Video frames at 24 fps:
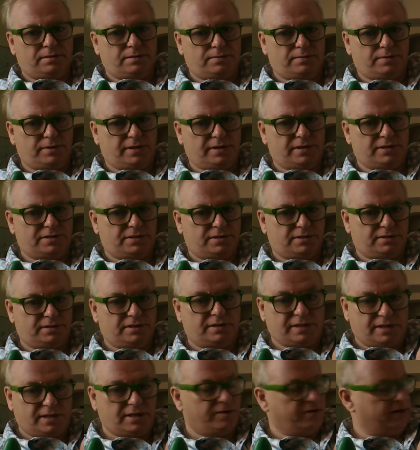right, the
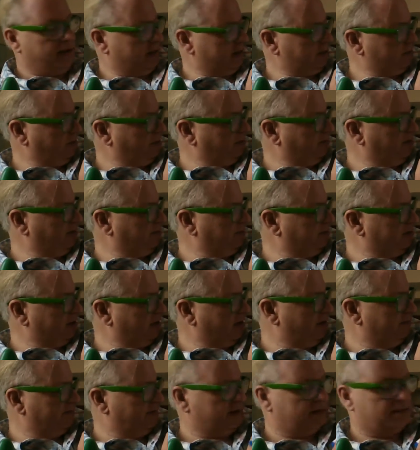theory is, when we
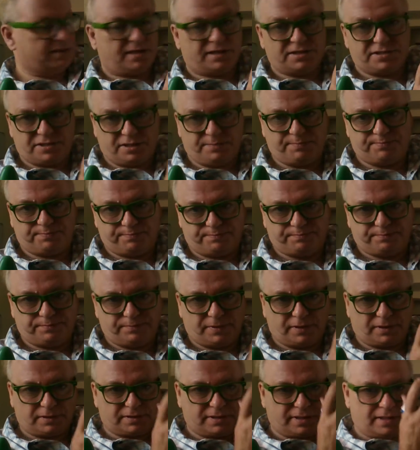observe, and it's actually
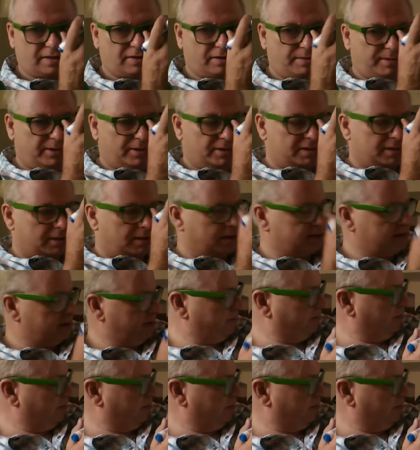not theory because it's actually